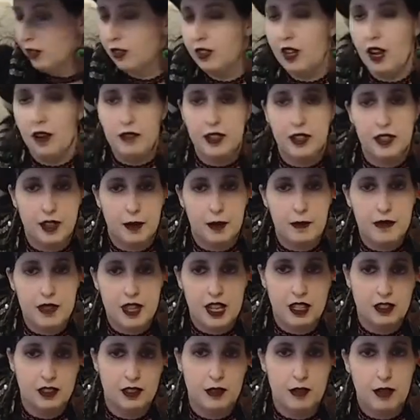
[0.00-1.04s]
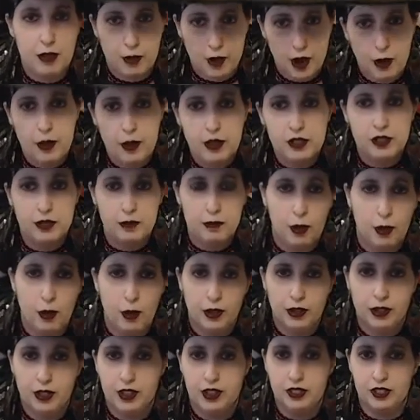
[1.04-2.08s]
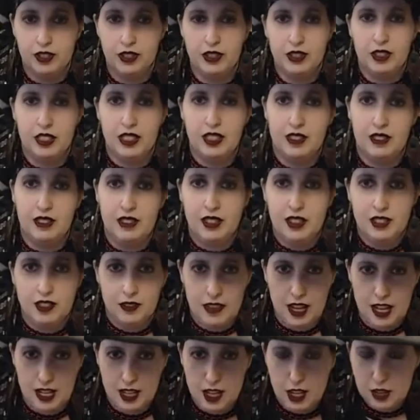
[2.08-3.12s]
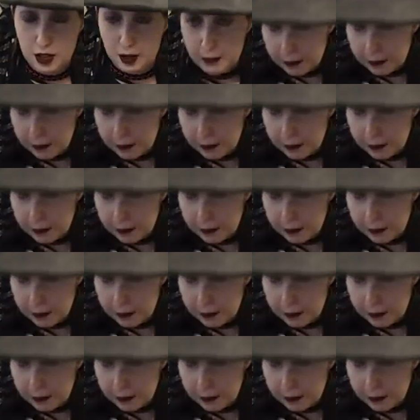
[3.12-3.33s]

cover some things of throwies and boulders and things of that nature.